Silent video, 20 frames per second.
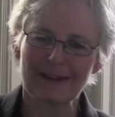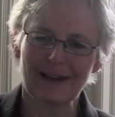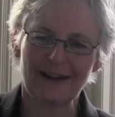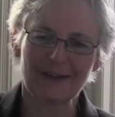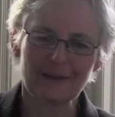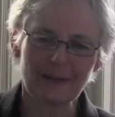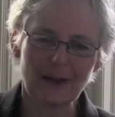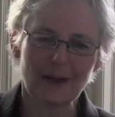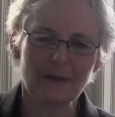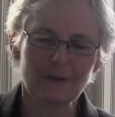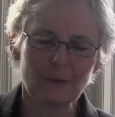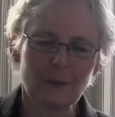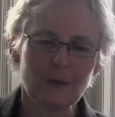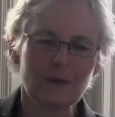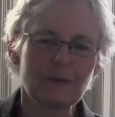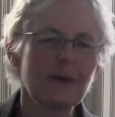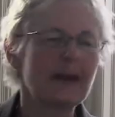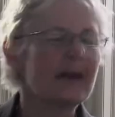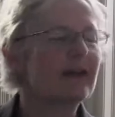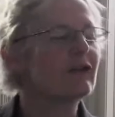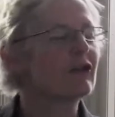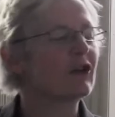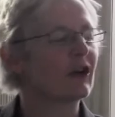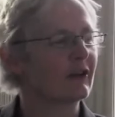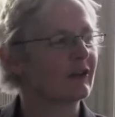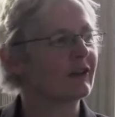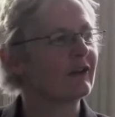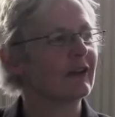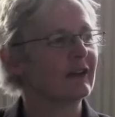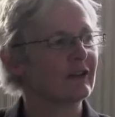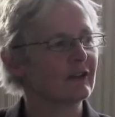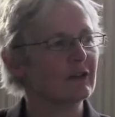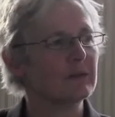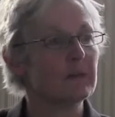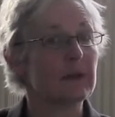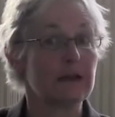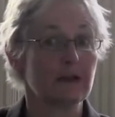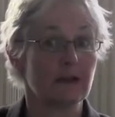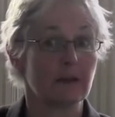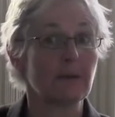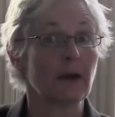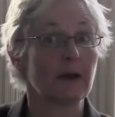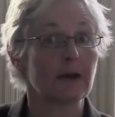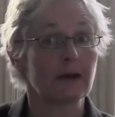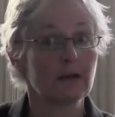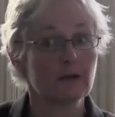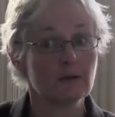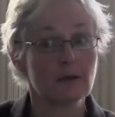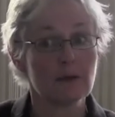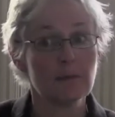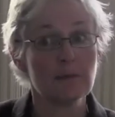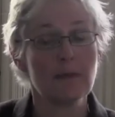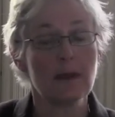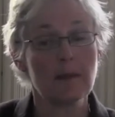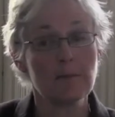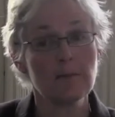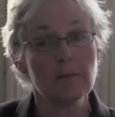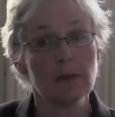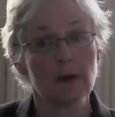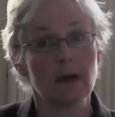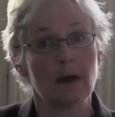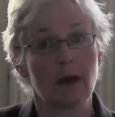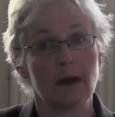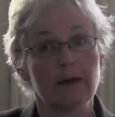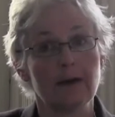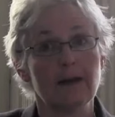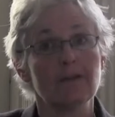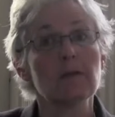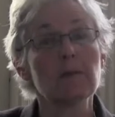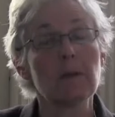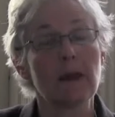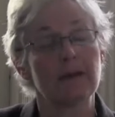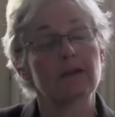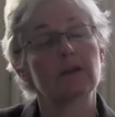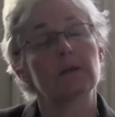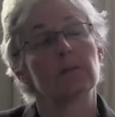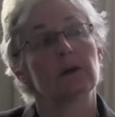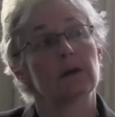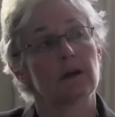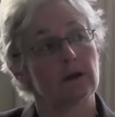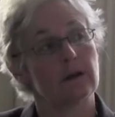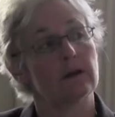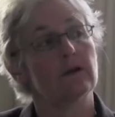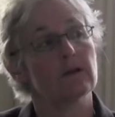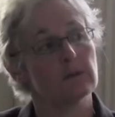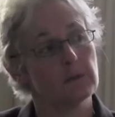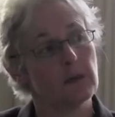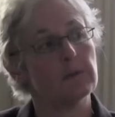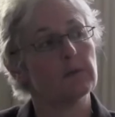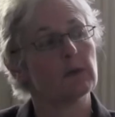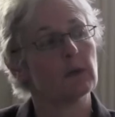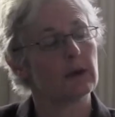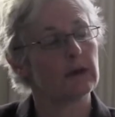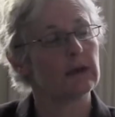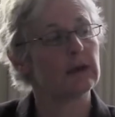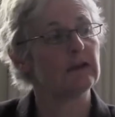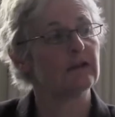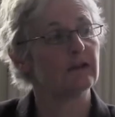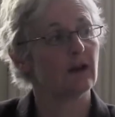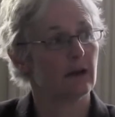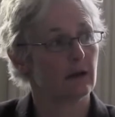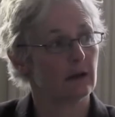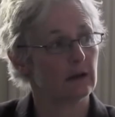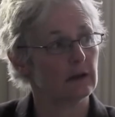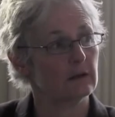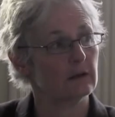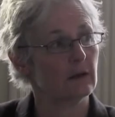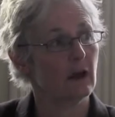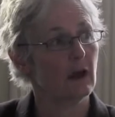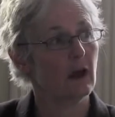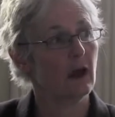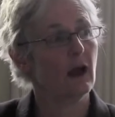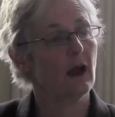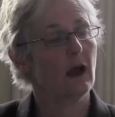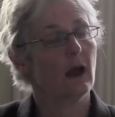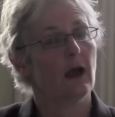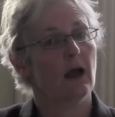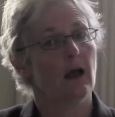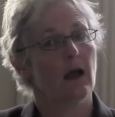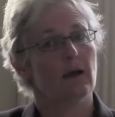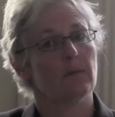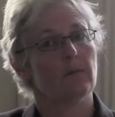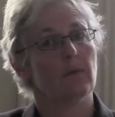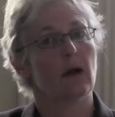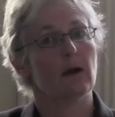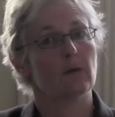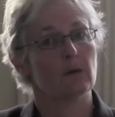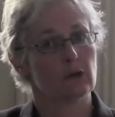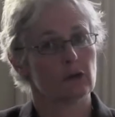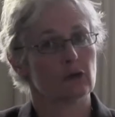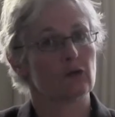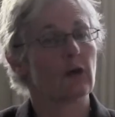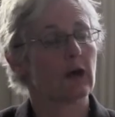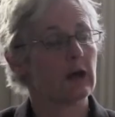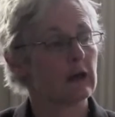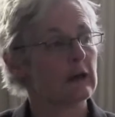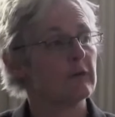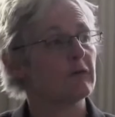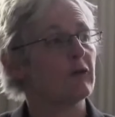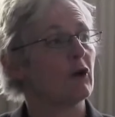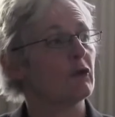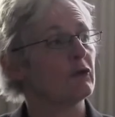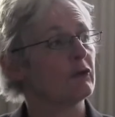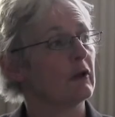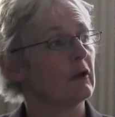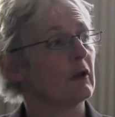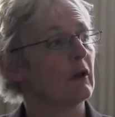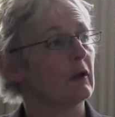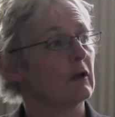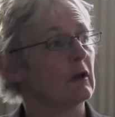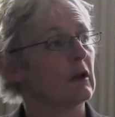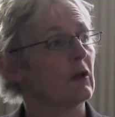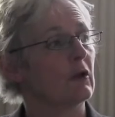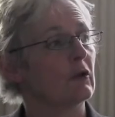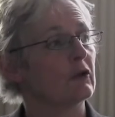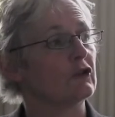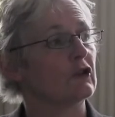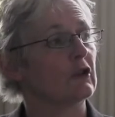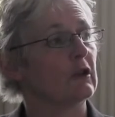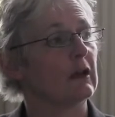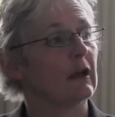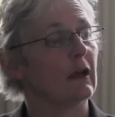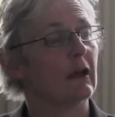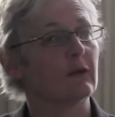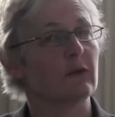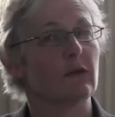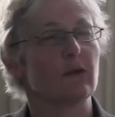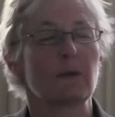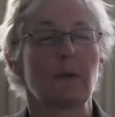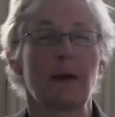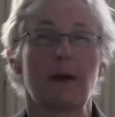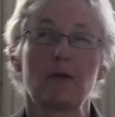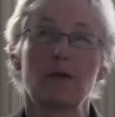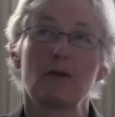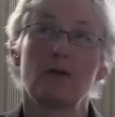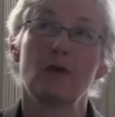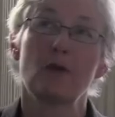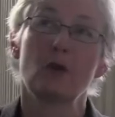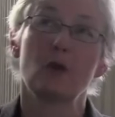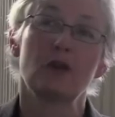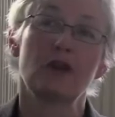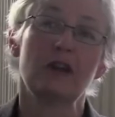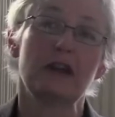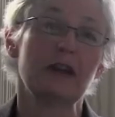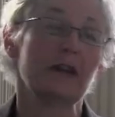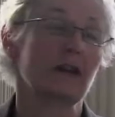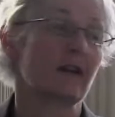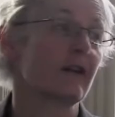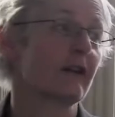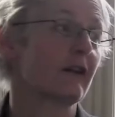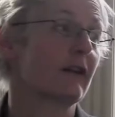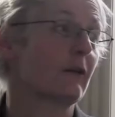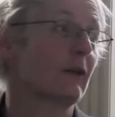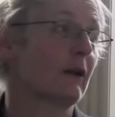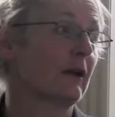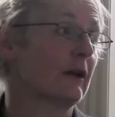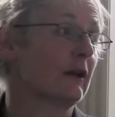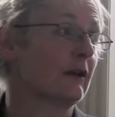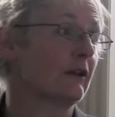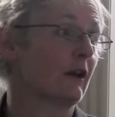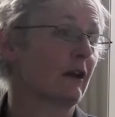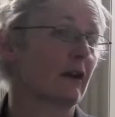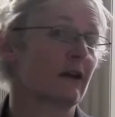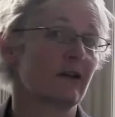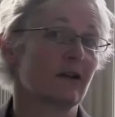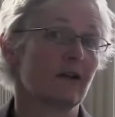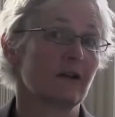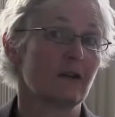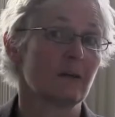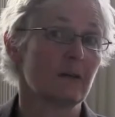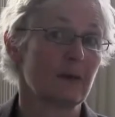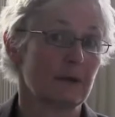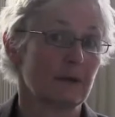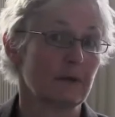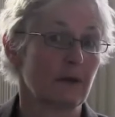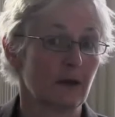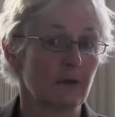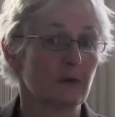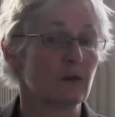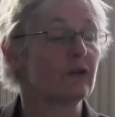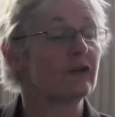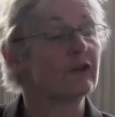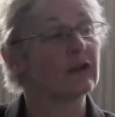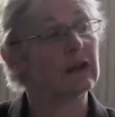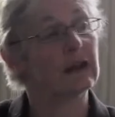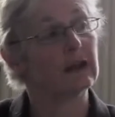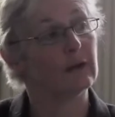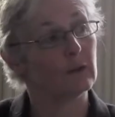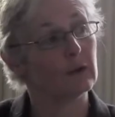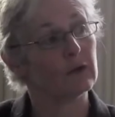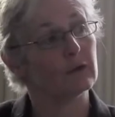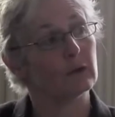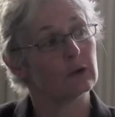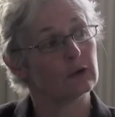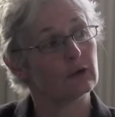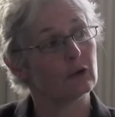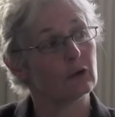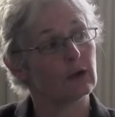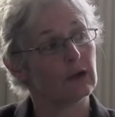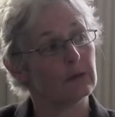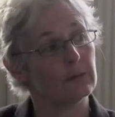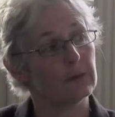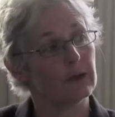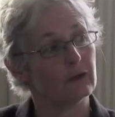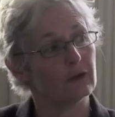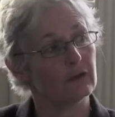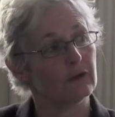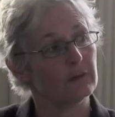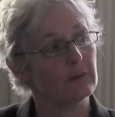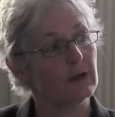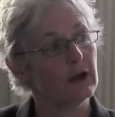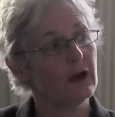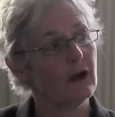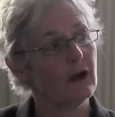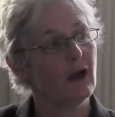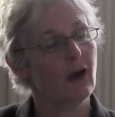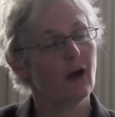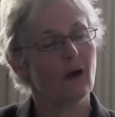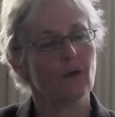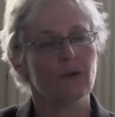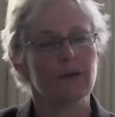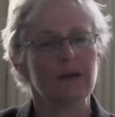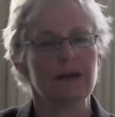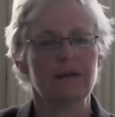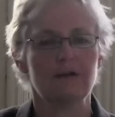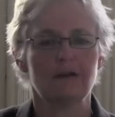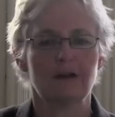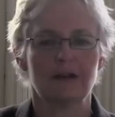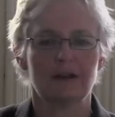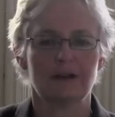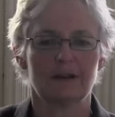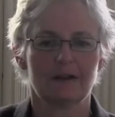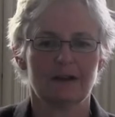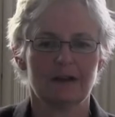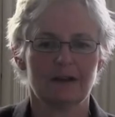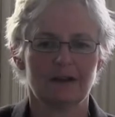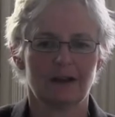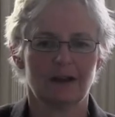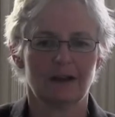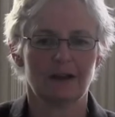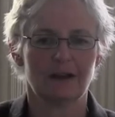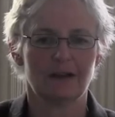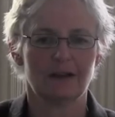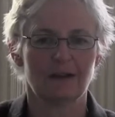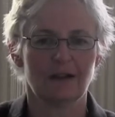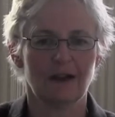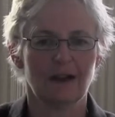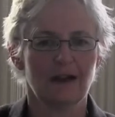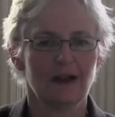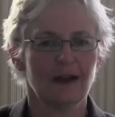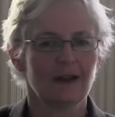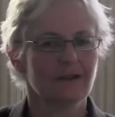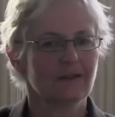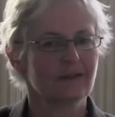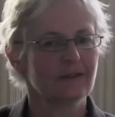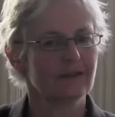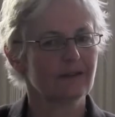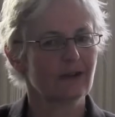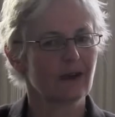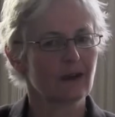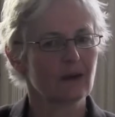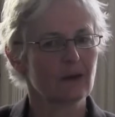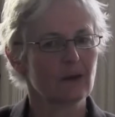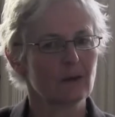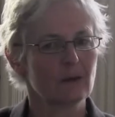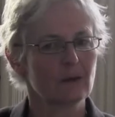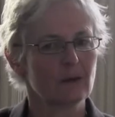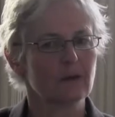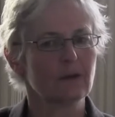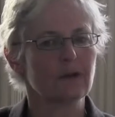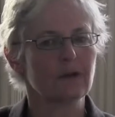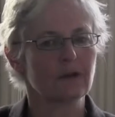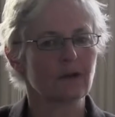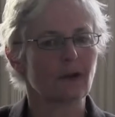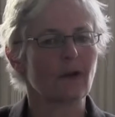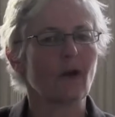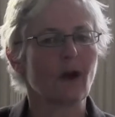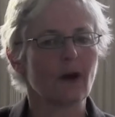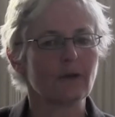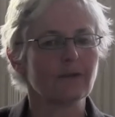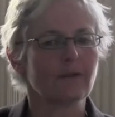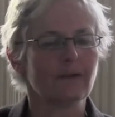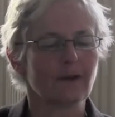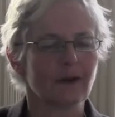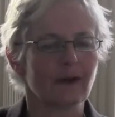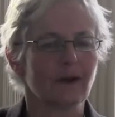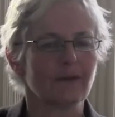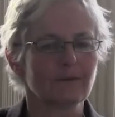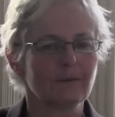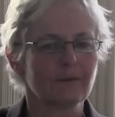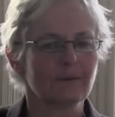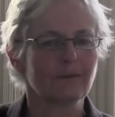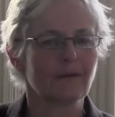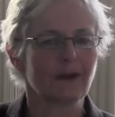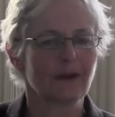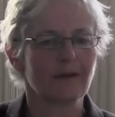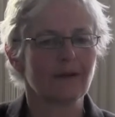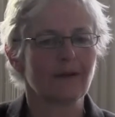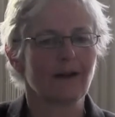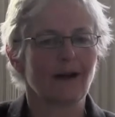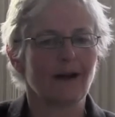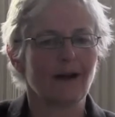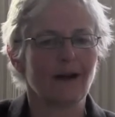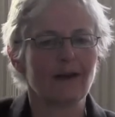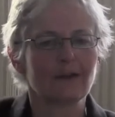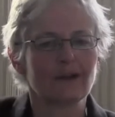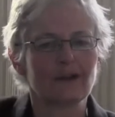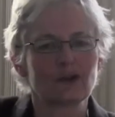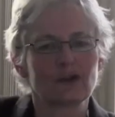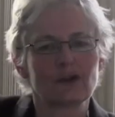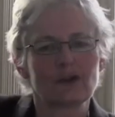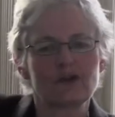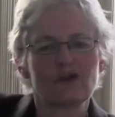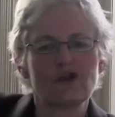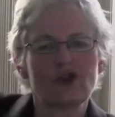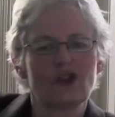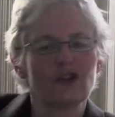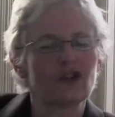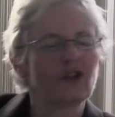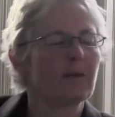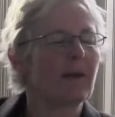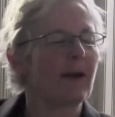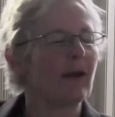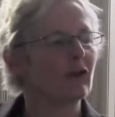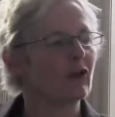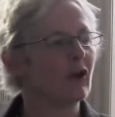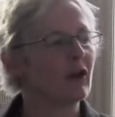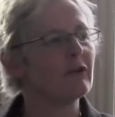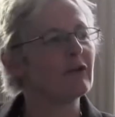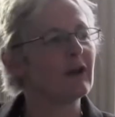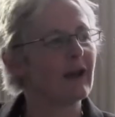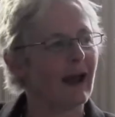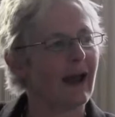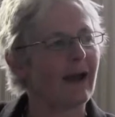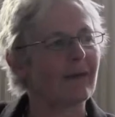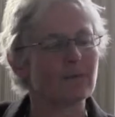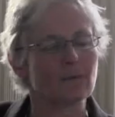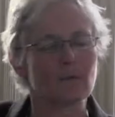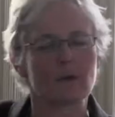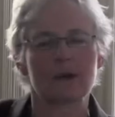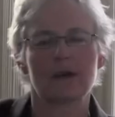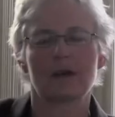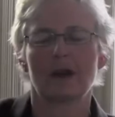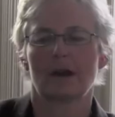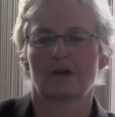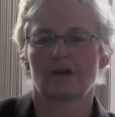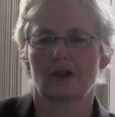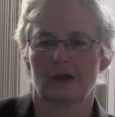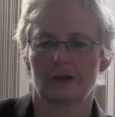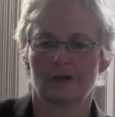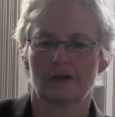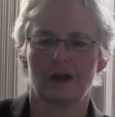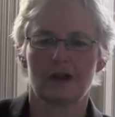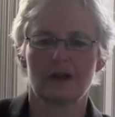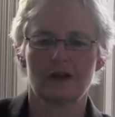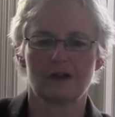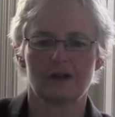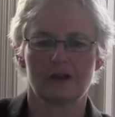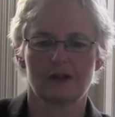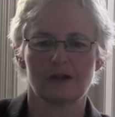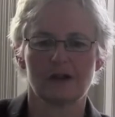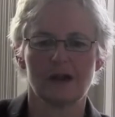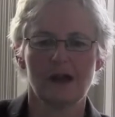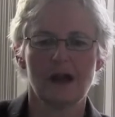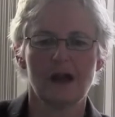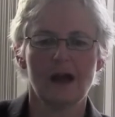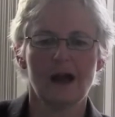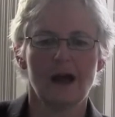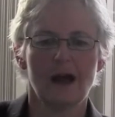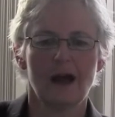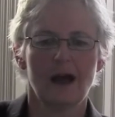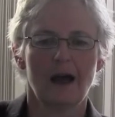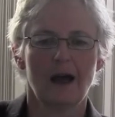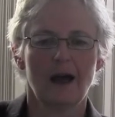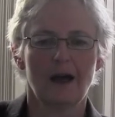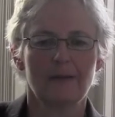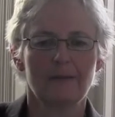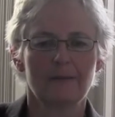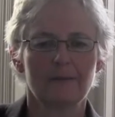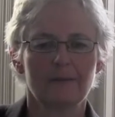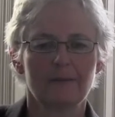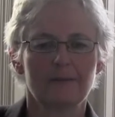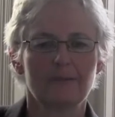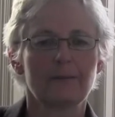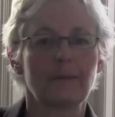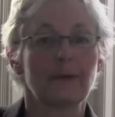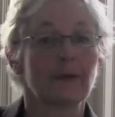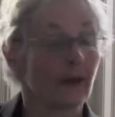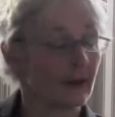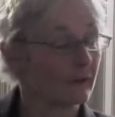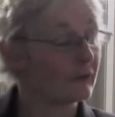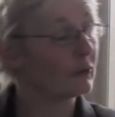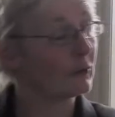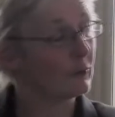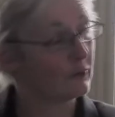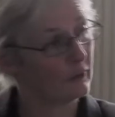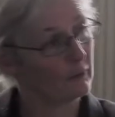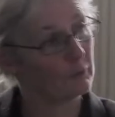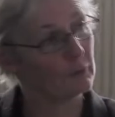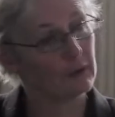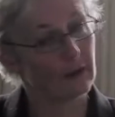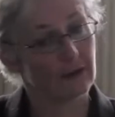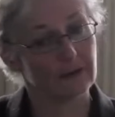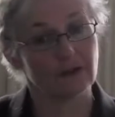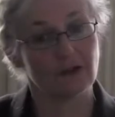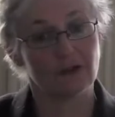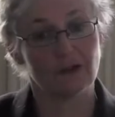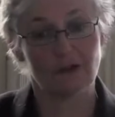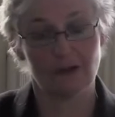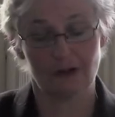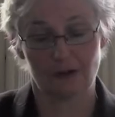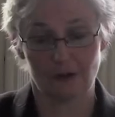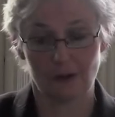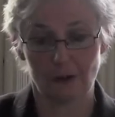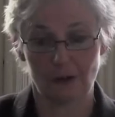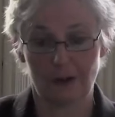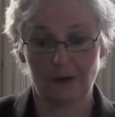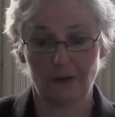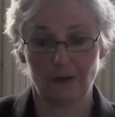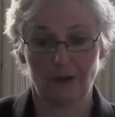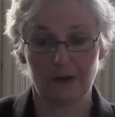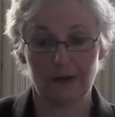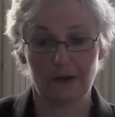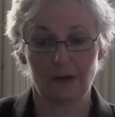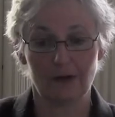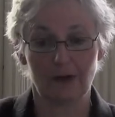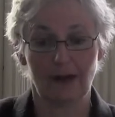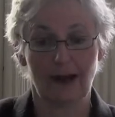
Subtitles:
it would be interesting to meet him. I can remember, I never met him, but I can remember when he died. I was already involved in archaeology. I was about 14, I think, when he died, and the people I was digging with were talking about him on the evening that he died. So, you know, I sort of just about overlap with that generation. But that's what I would like to do. If I could